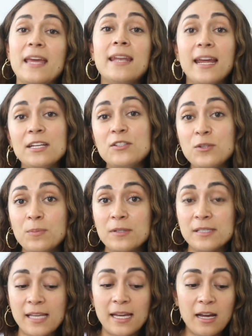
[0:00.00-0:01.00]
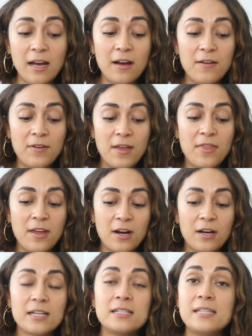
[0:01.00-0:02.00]
and 92% of
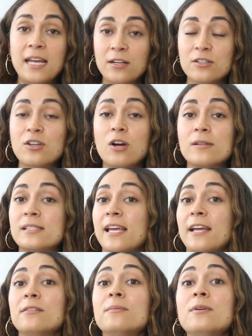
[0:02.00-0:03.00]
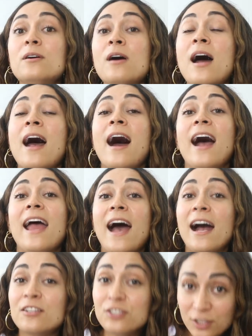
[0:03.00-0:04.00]
their containers are recyclable. I
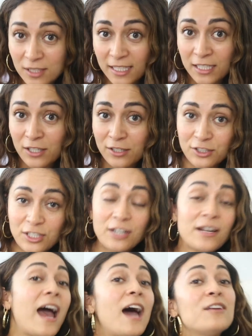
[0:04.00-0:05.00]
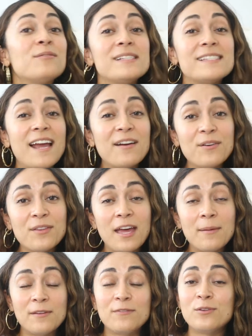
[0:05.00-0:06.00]
actually shared how to recycle
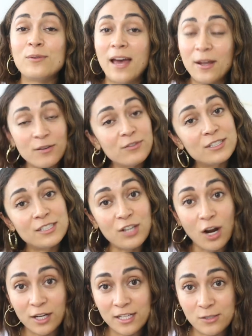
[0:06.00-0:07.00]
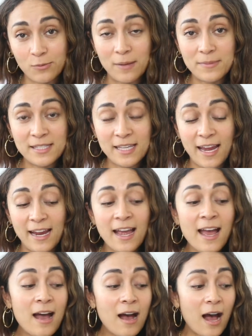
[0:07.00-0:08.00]
them. If you head over to Target's website,
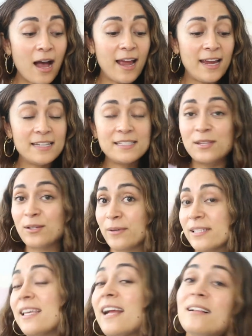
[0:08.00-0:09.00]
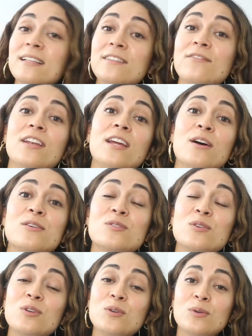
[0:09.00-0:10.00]
I did the recycling video
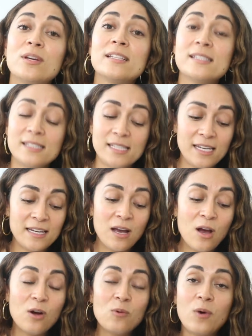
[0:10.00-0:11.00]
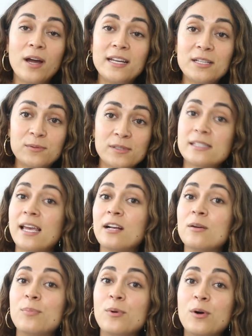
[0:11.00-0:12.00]
so you can see what is
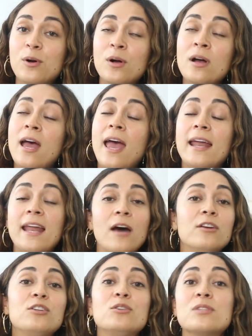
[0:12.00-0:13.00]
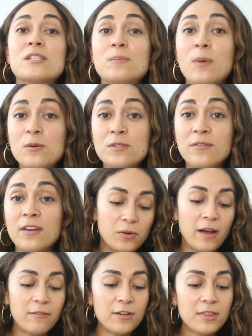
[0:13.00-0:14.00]
recyclable and how do you dispose of it. So
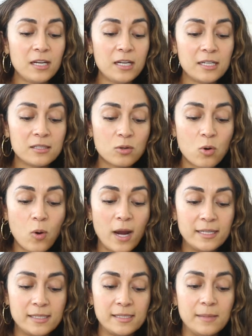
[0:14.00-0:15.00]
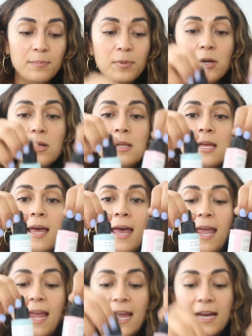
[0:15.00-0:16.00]
everything is quite simple
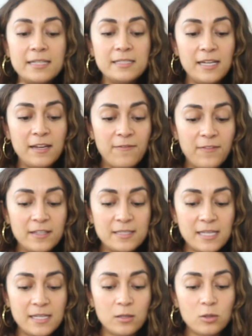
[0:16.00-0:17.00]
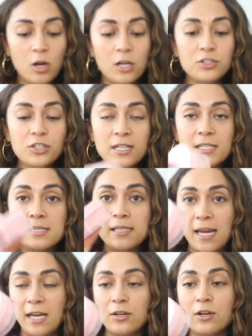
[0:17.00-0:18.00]
and if it's in a larger
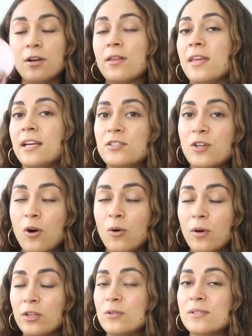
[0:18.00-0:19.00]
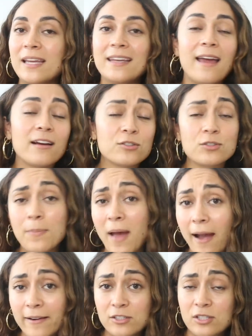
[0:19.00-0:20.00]
container, they don't use any extra
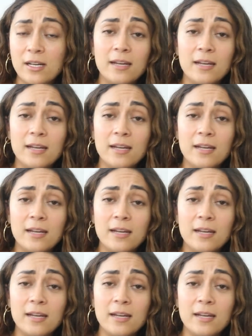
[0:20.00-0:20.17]
packaging,